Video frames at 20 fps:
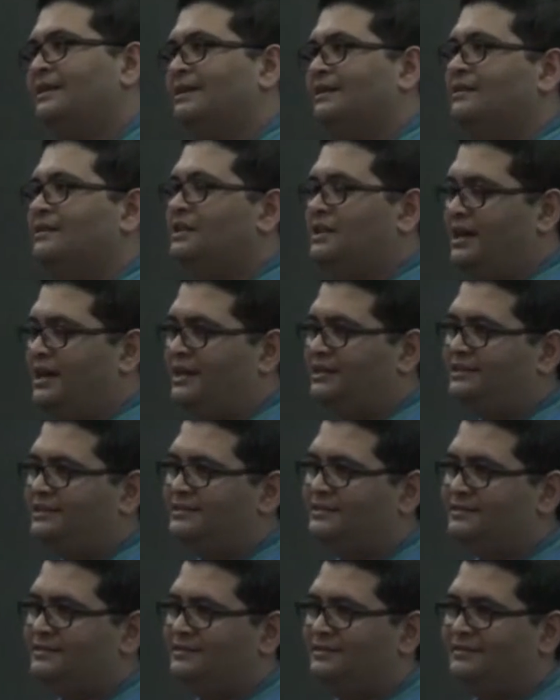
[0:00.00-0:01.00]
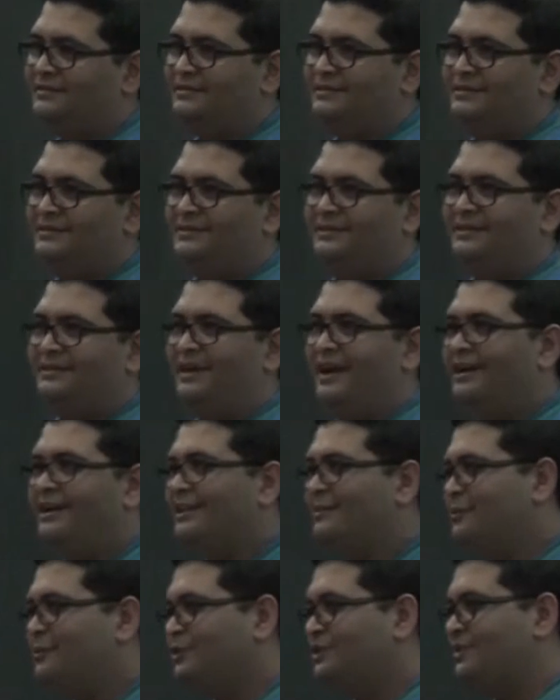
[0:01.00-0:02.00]
The last and
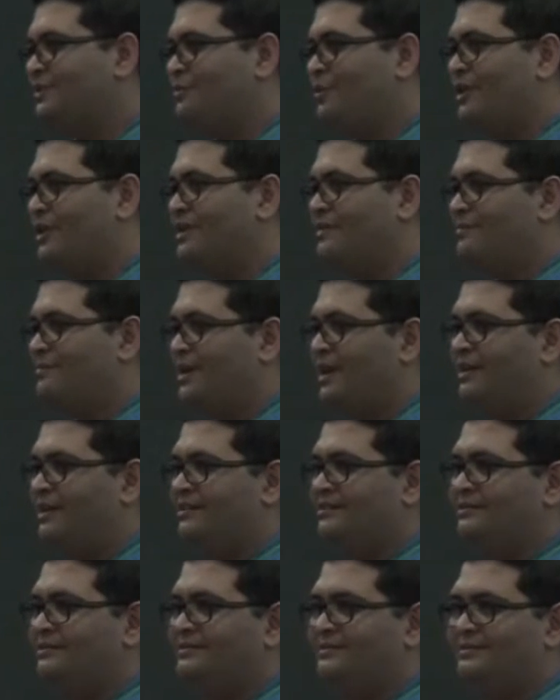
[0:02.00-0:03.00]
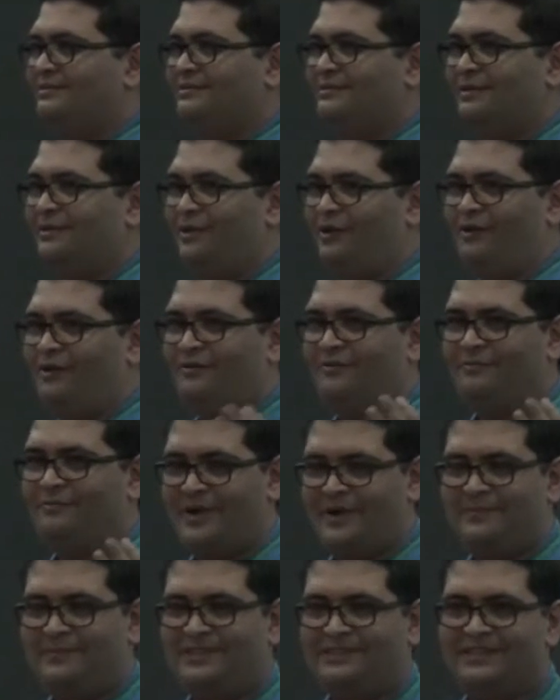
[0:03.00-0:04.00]
the most important part of
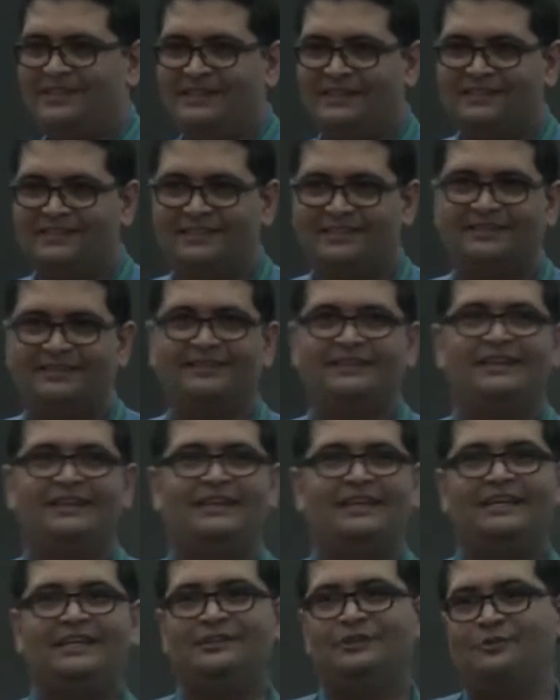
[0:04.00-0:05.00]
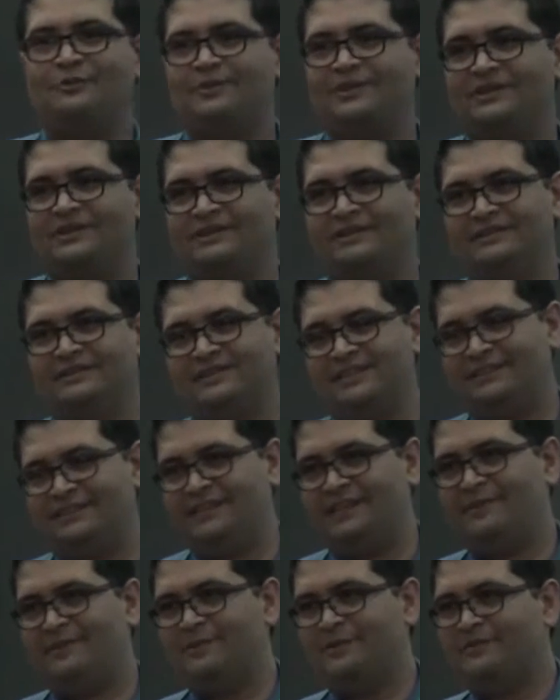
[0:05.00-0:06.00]
my presentation is to build
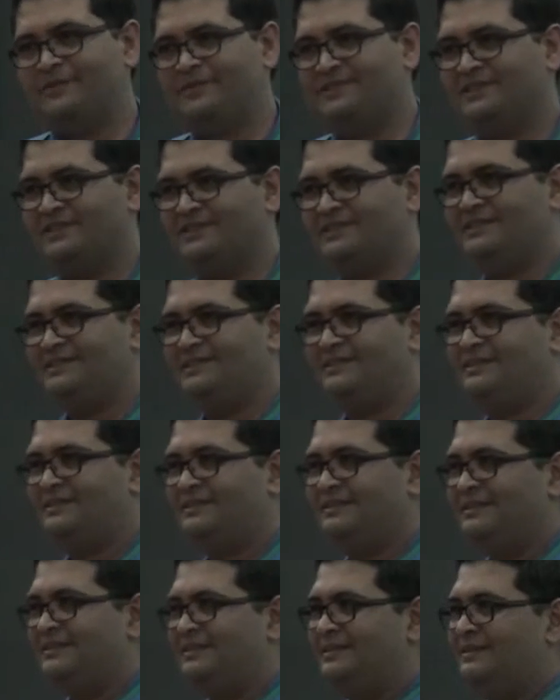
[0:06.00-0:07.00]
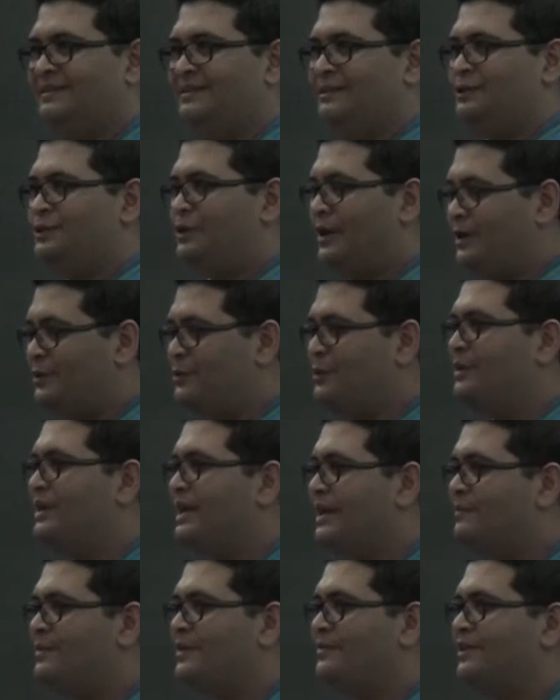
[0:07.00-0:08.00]
sustainable business. So I know
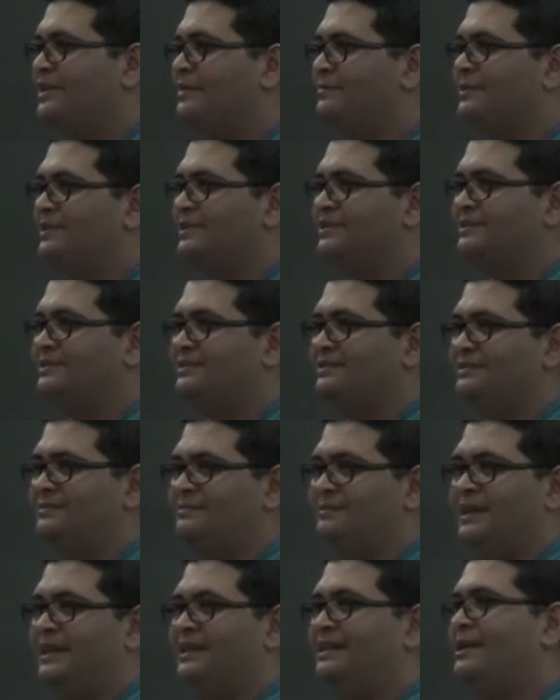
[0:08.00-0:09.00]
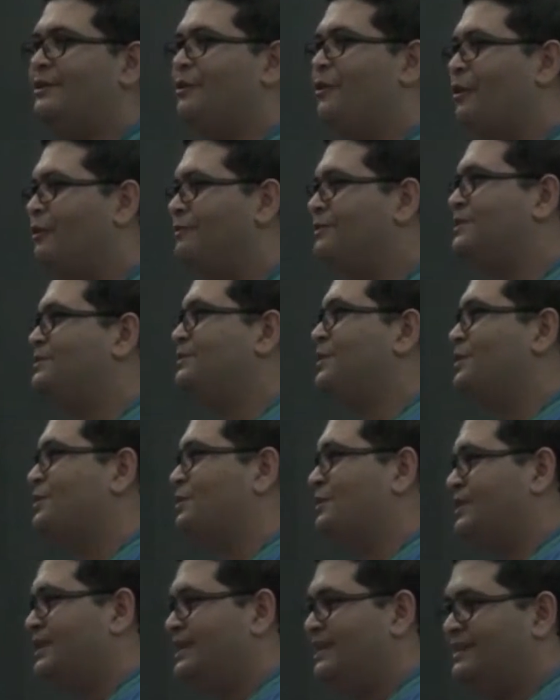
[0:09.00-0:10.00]
game developers, like they always want
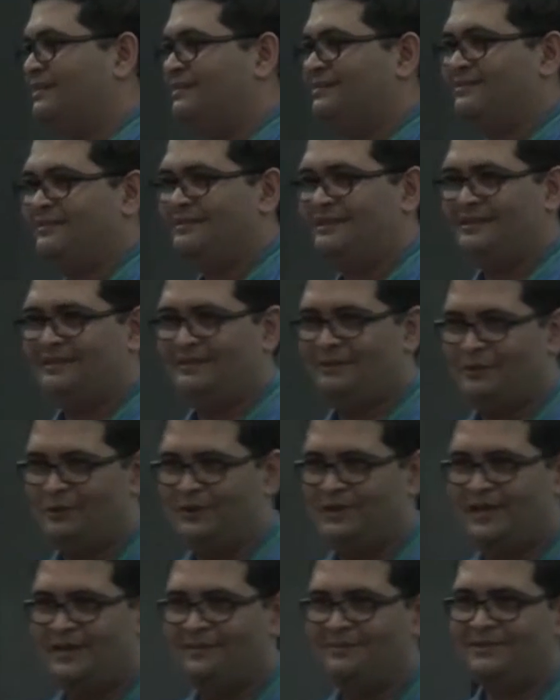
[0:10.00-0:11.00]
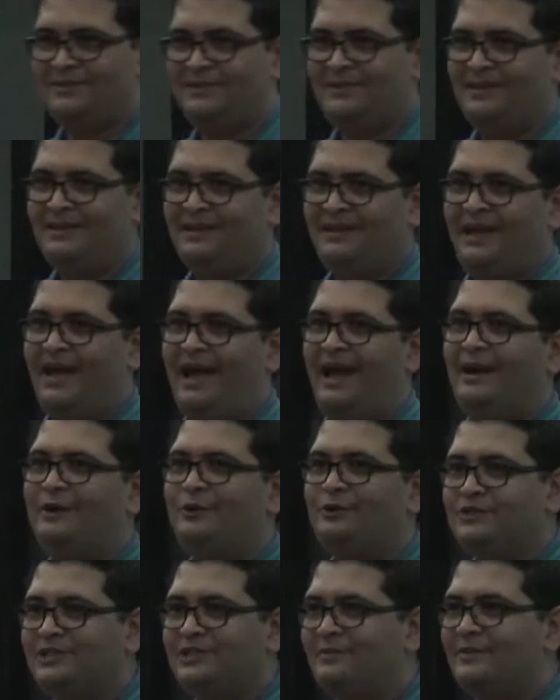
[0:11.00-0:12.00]
to create good games. And
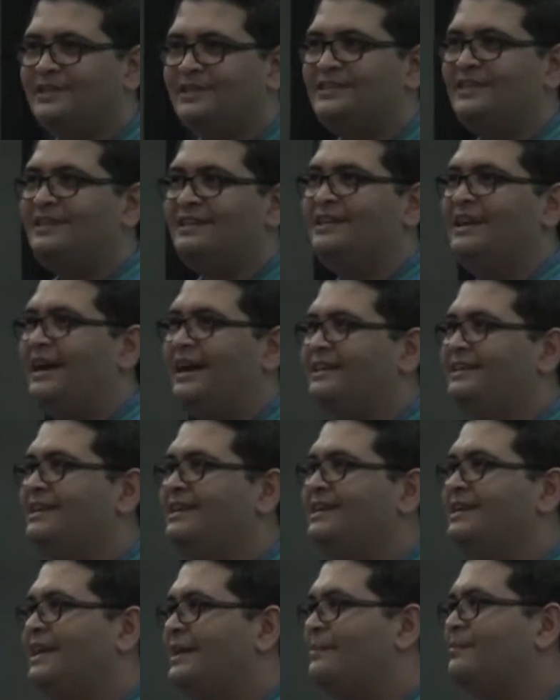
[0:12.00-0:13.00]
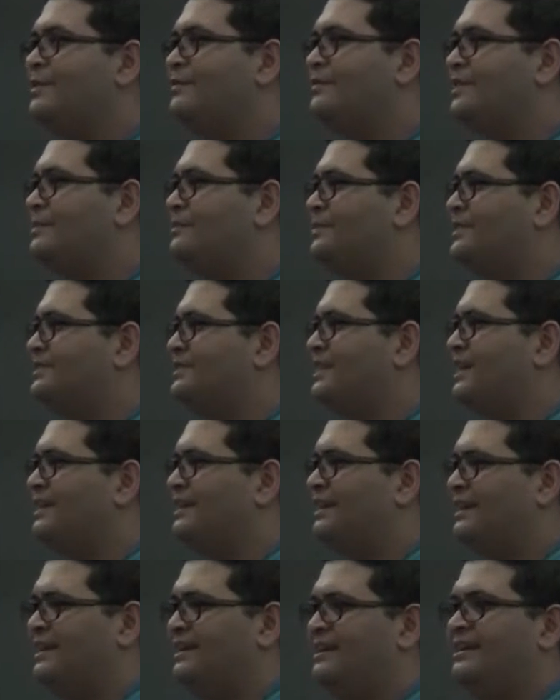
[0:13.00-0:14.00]
to some extent, I think game developers are
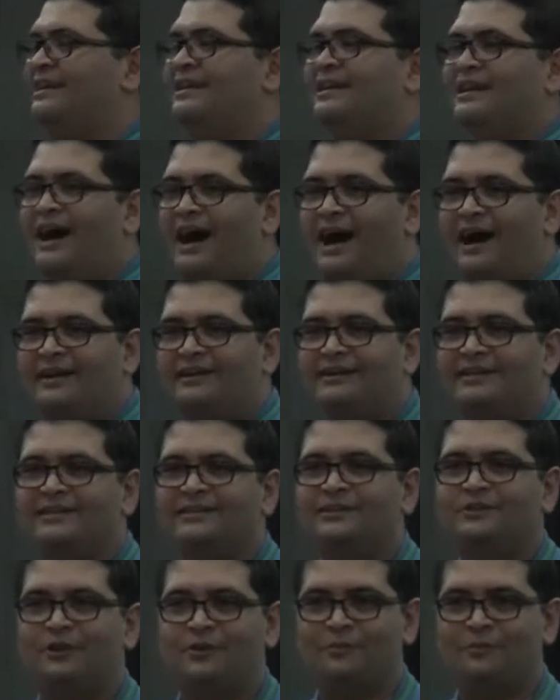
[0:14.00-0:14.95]
like artists or